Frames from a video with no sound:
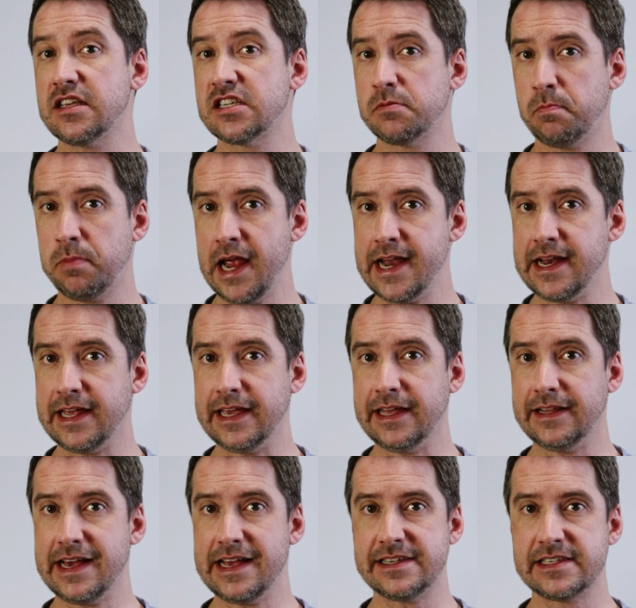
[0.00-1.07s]

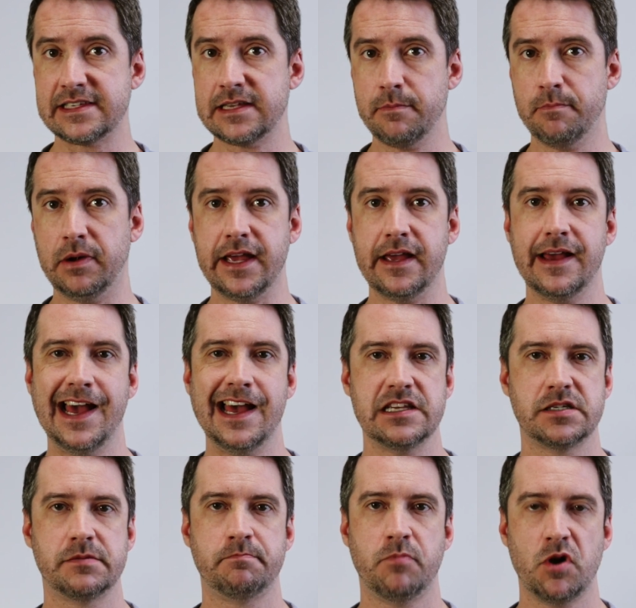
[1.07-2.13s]
explaining it as simply
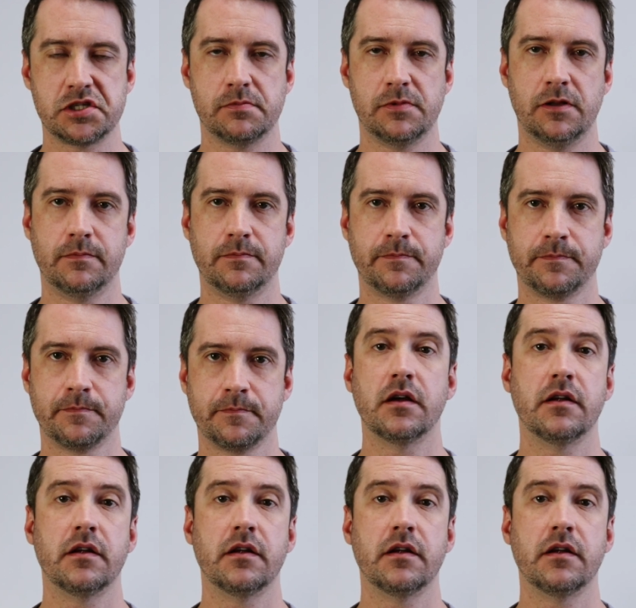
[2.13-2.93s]
as possible.